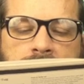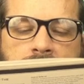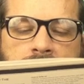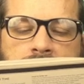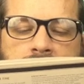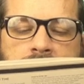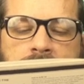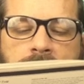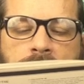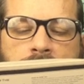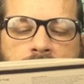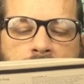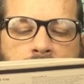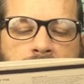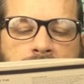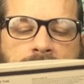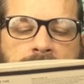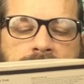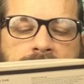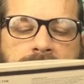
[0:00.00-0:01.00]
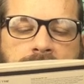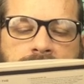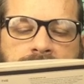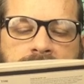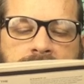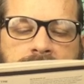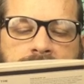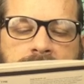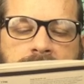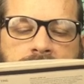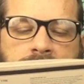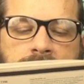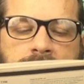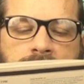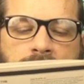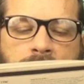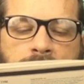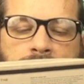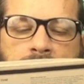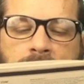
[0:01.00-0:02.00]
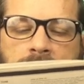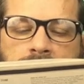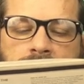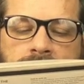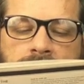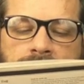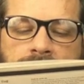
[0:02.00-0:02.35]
and he incorporates those ideas or parts